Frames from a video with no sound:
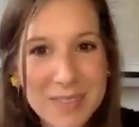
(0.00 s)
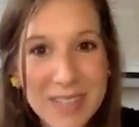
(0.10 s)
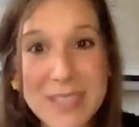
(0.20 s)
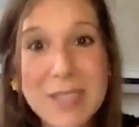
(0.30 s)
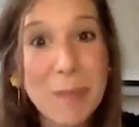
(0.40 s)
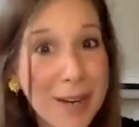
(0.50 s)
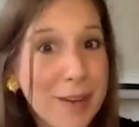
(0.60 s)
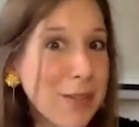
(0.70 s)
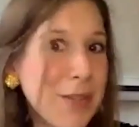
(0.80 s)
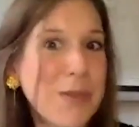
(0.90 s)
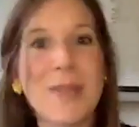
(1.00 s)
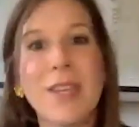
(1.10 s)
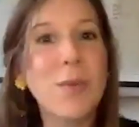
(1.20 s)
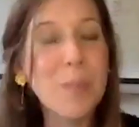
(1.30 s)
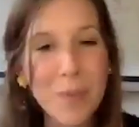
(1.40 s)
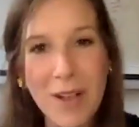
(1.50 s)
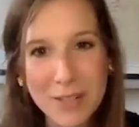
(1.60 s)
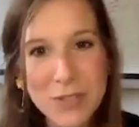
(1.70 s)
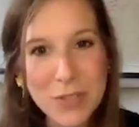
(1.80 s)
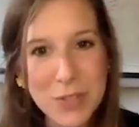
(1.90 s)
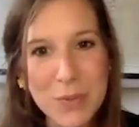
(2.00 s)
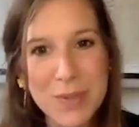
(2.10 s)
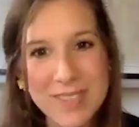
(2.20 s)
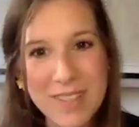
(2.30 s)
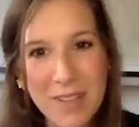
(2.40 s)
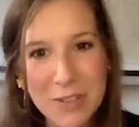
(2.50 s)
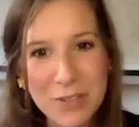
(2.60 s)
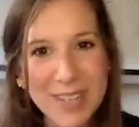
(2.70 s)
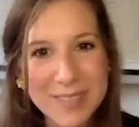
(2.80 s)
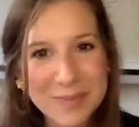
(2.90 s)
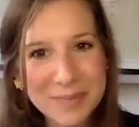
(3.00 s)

inspired you and that you brought to this collection?